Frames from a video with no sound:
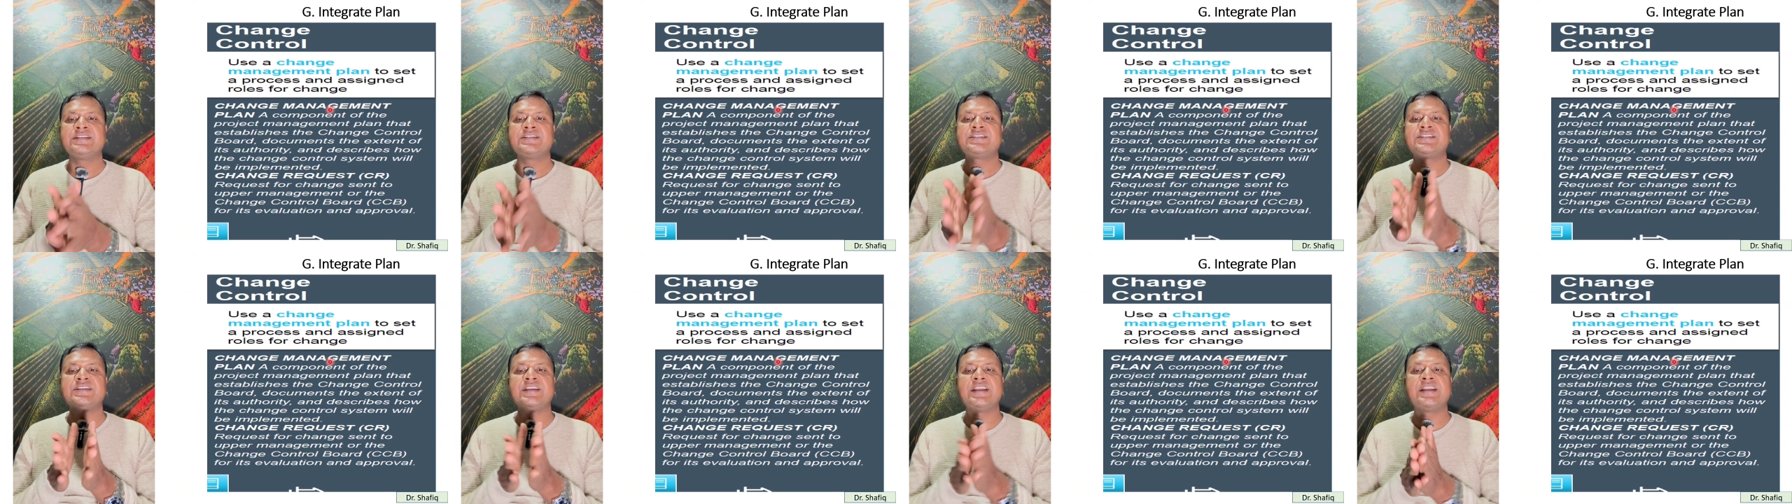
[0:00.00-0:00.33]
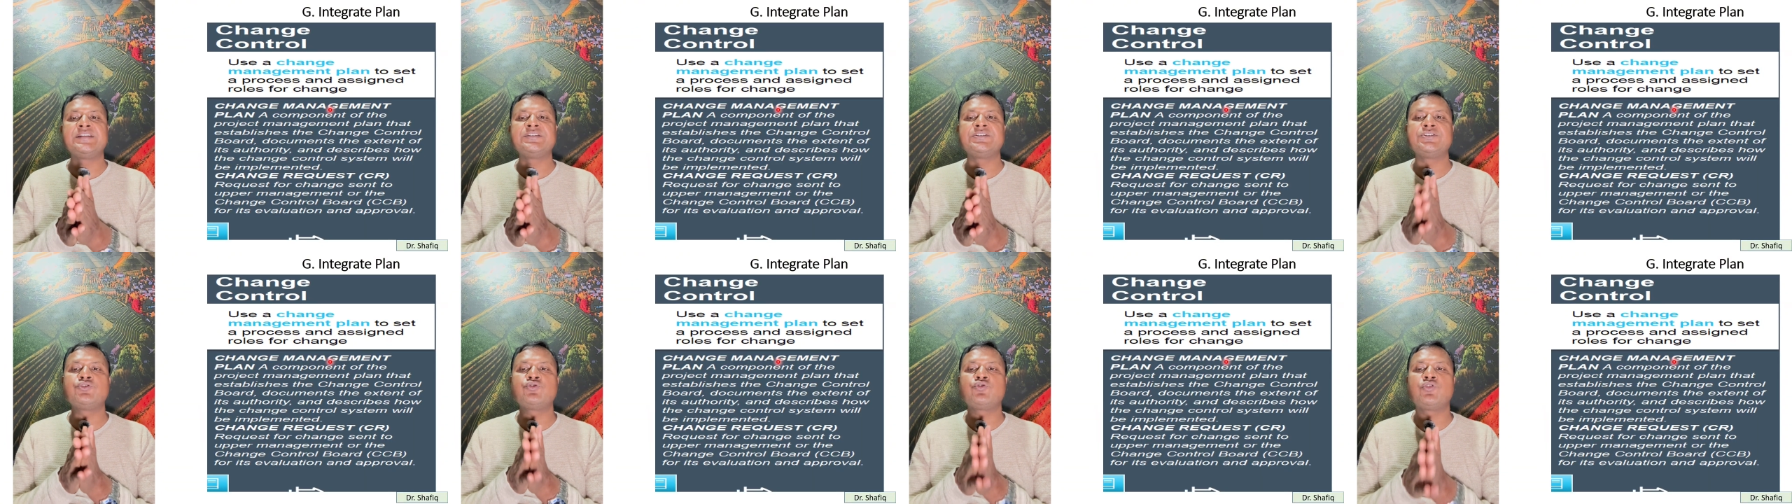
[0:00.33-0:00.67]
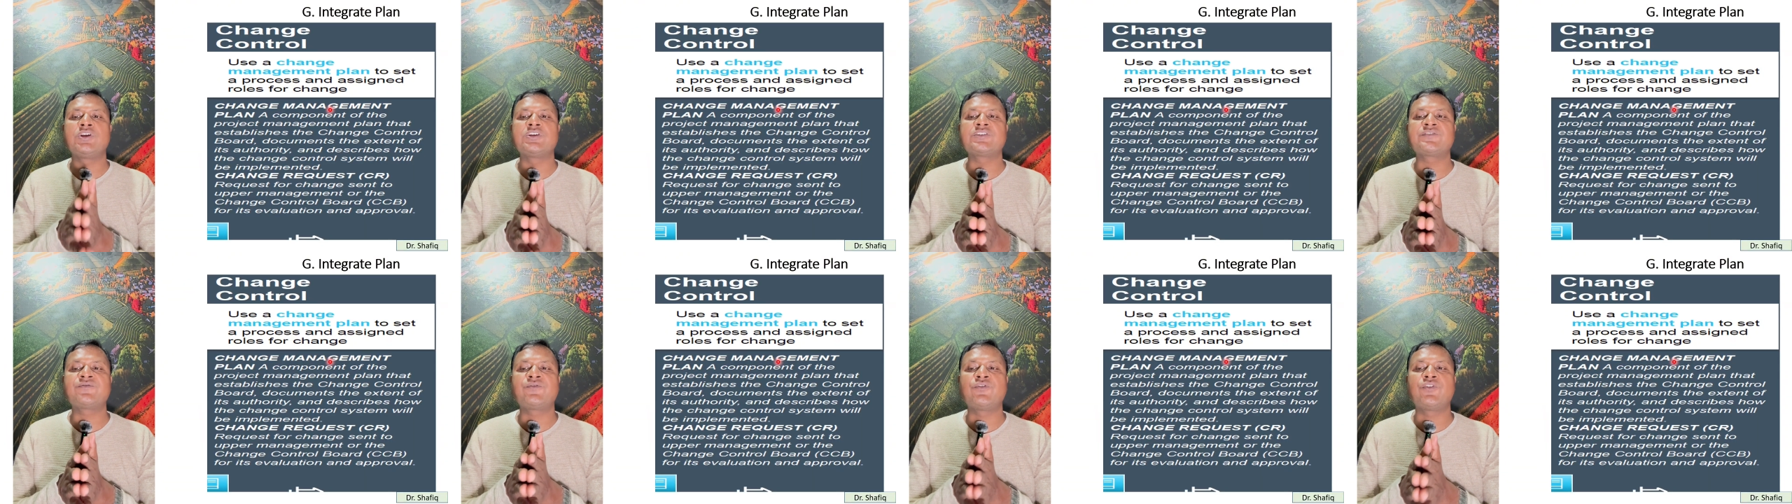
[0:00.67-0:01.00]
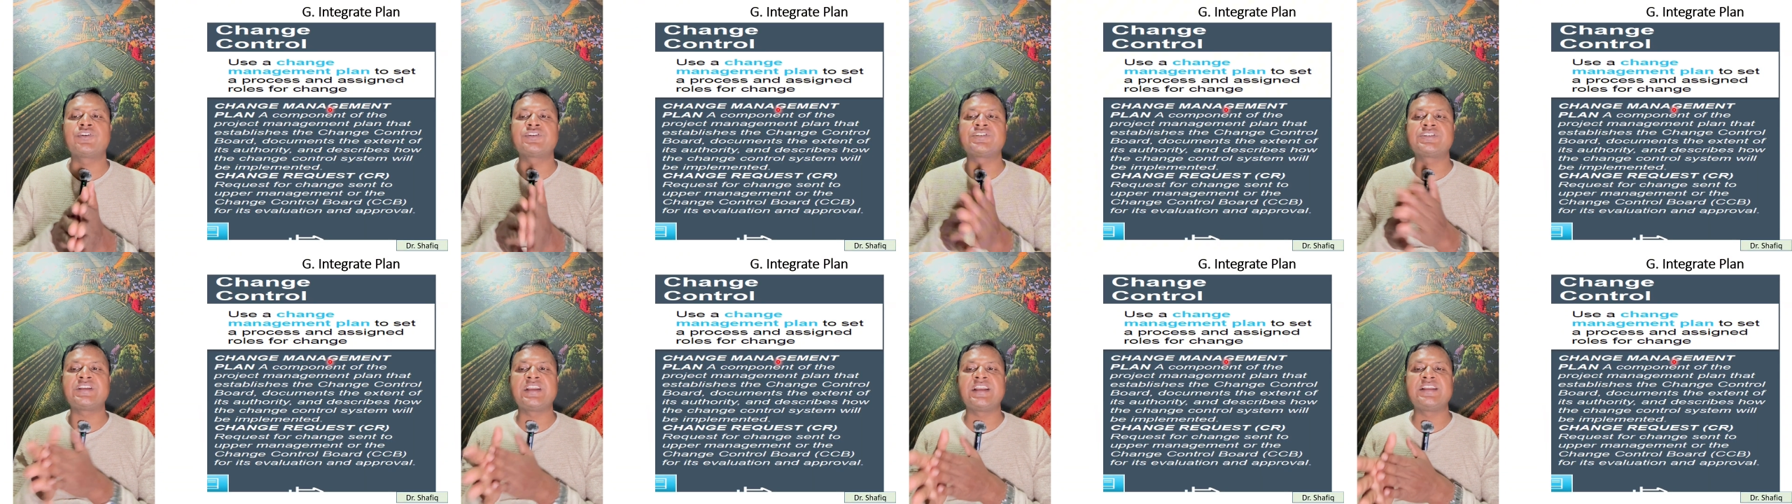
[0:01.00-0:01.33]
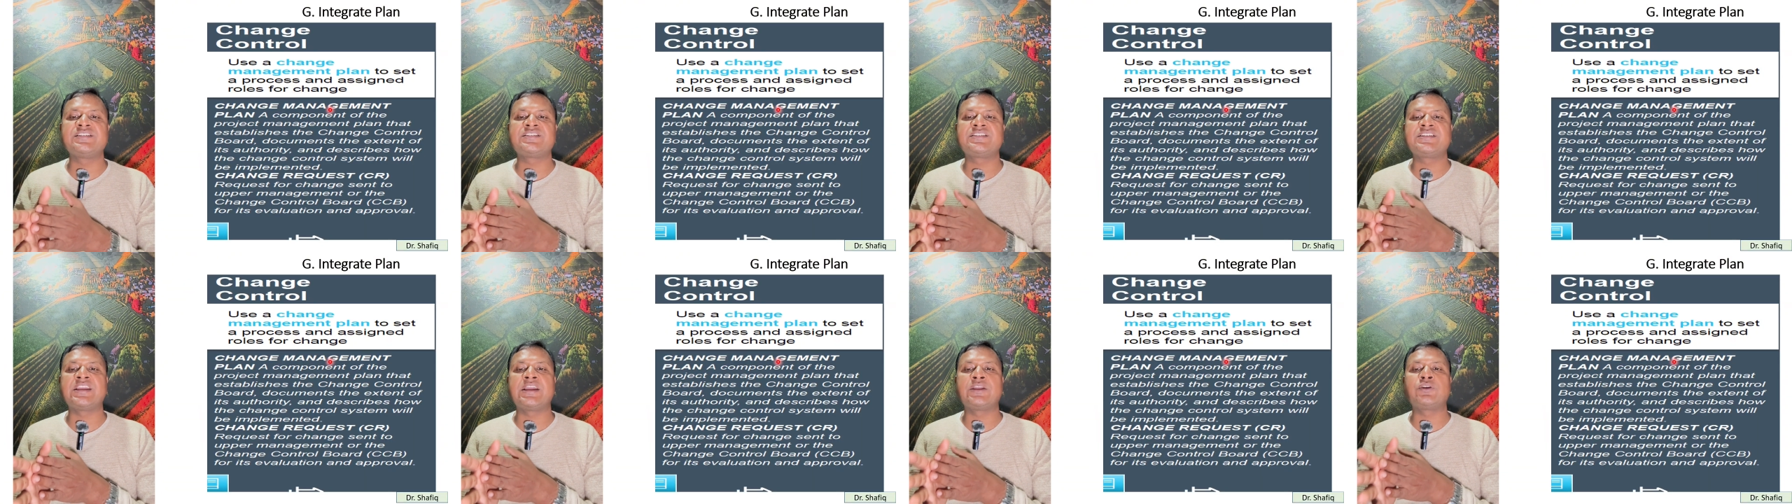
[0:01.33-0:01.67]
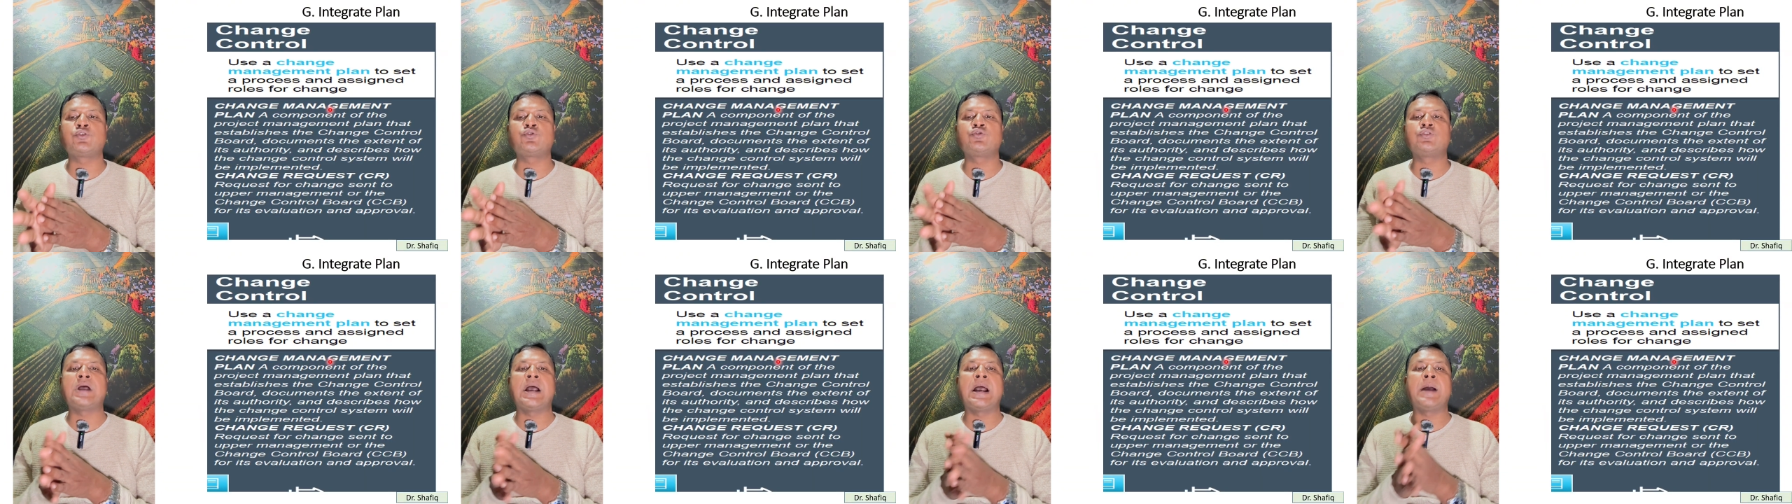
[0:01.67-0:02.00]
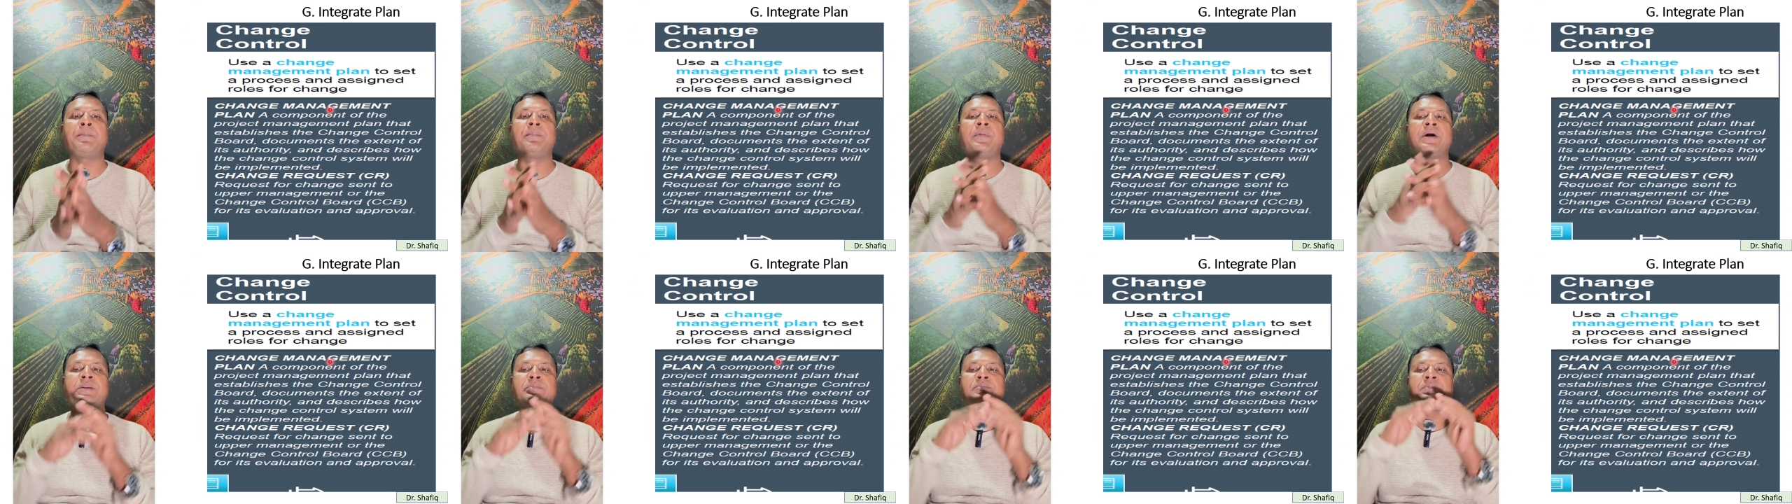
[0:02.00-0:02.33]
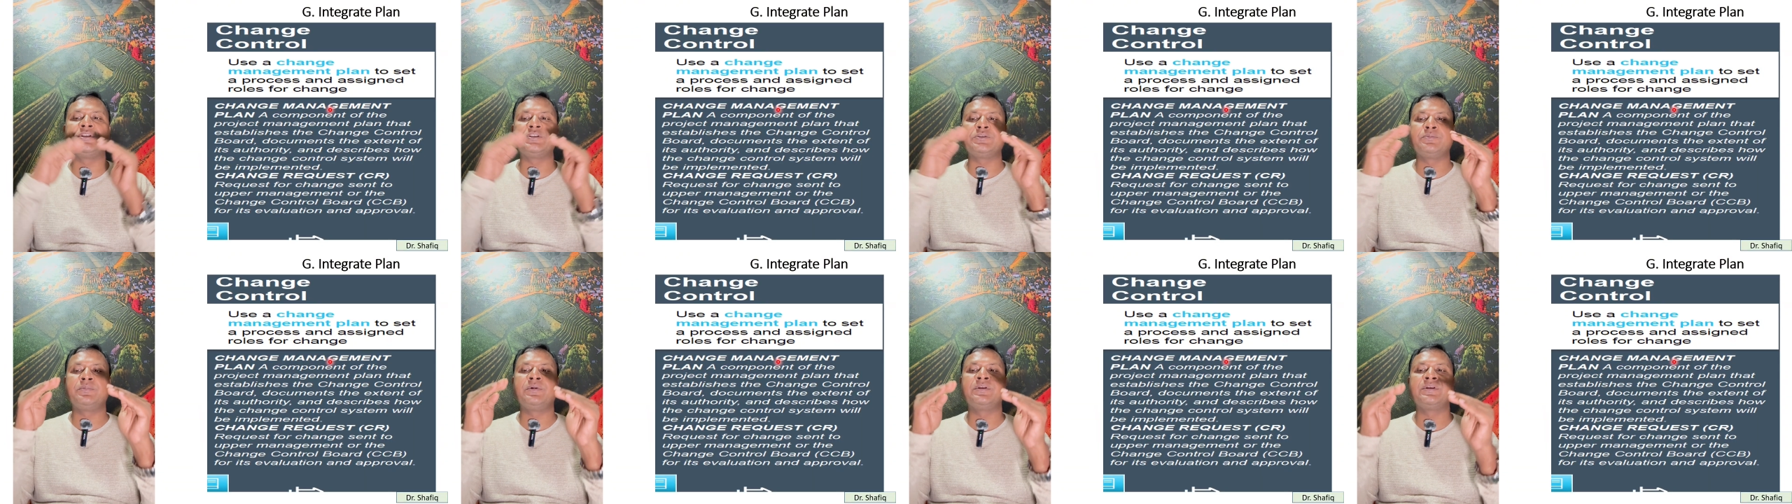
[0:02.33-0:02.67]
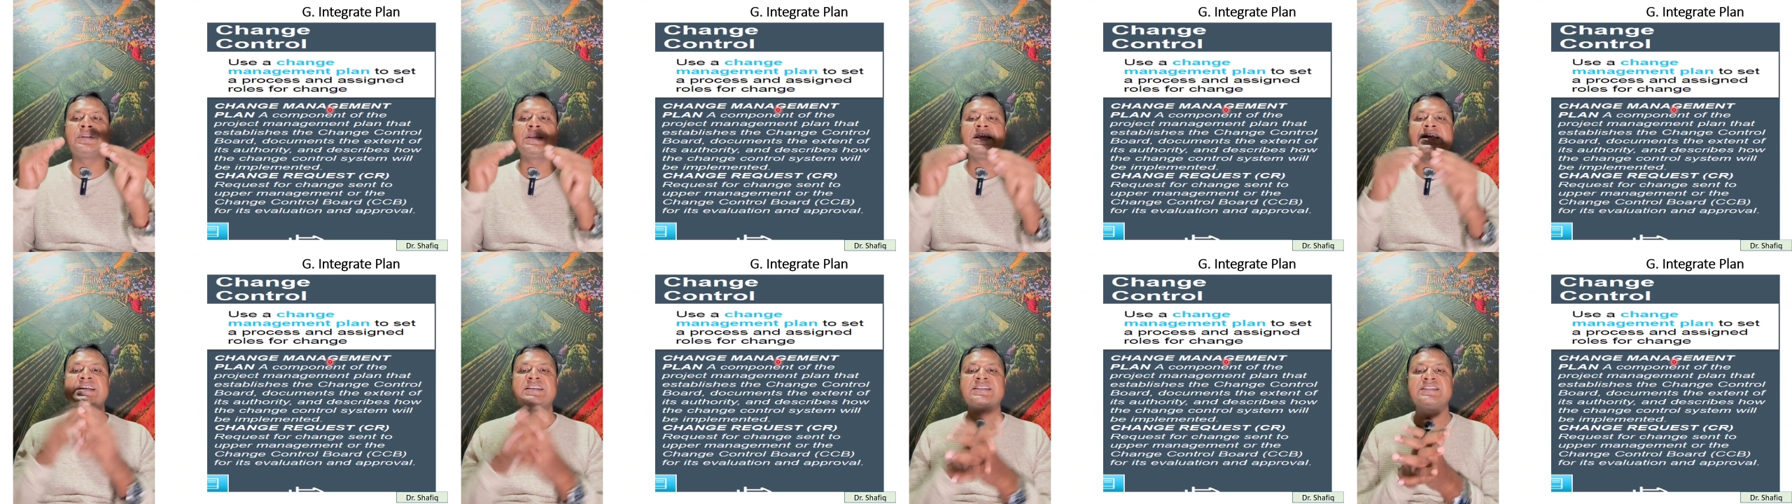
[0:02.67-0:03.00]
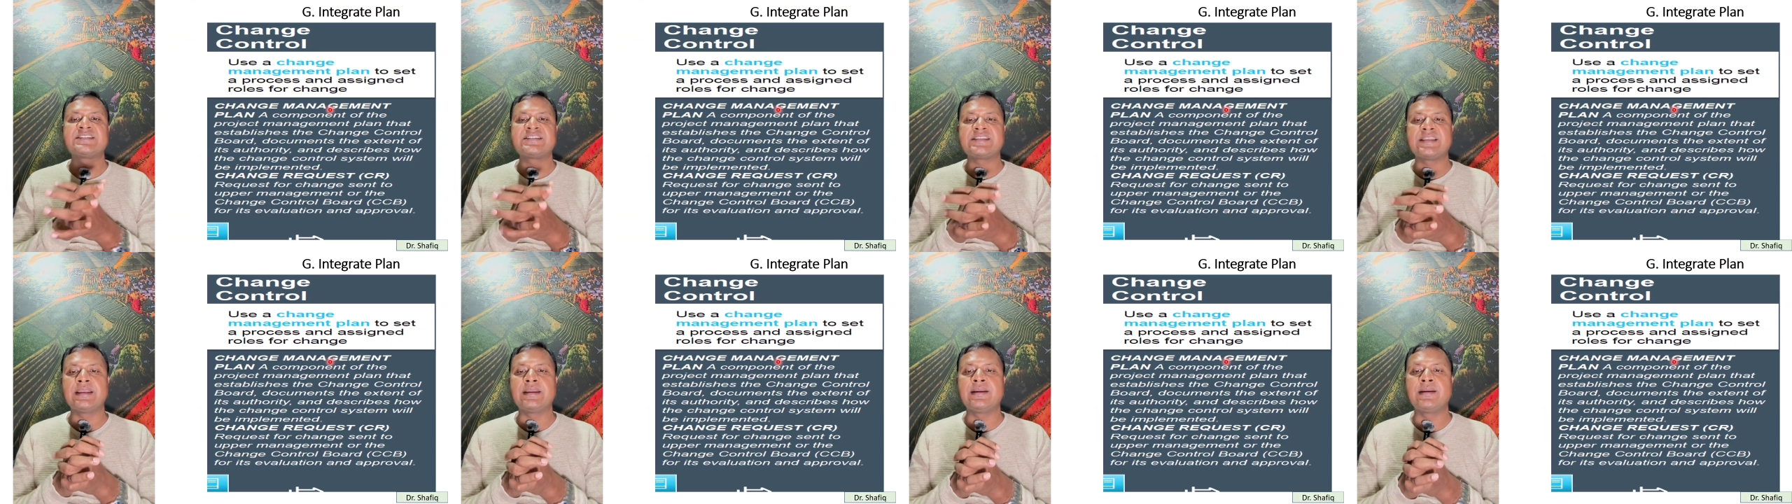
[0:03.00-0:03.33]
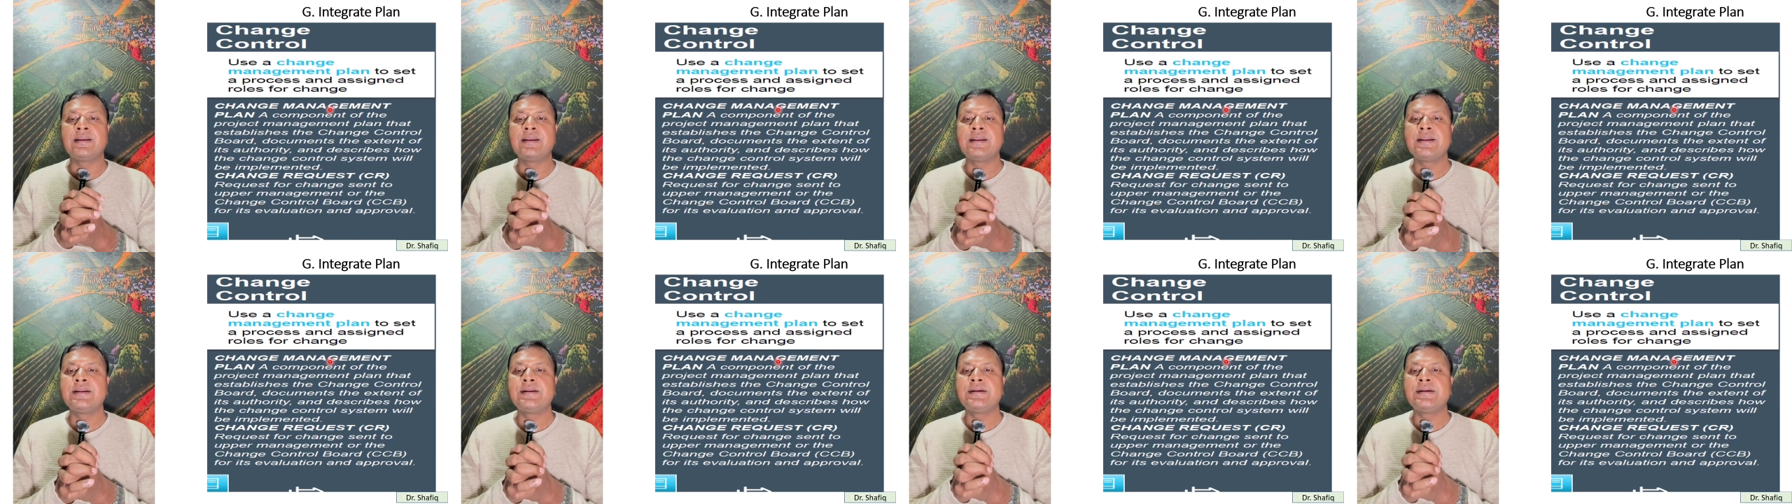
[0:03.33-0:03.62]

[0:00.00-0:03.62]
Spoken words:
Change request for change sent to the upper management, say